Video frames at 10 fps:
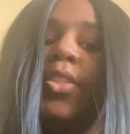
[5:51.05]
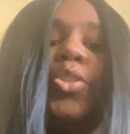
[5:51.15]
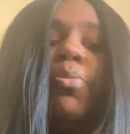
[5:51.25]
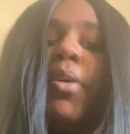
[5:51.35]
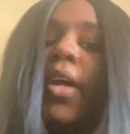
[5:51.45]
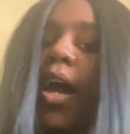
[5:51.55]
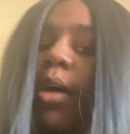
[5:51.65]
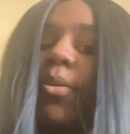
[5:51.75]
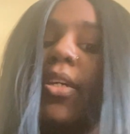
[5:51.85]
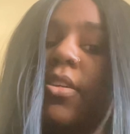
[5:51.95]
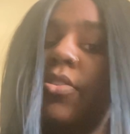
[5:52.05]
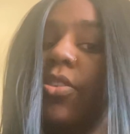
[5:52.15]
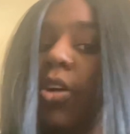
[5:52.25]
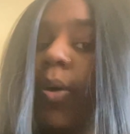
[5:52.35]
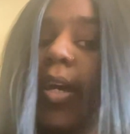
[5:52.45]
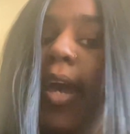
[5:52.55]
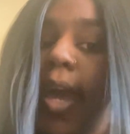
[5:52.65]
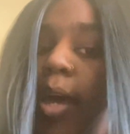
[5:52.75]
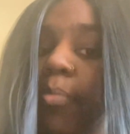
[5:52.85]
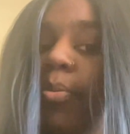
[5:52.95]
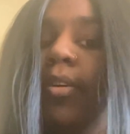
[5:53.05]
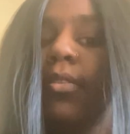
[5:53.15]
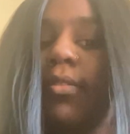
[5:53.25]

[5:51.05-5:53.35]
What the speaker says: no matter how many years ago it happened,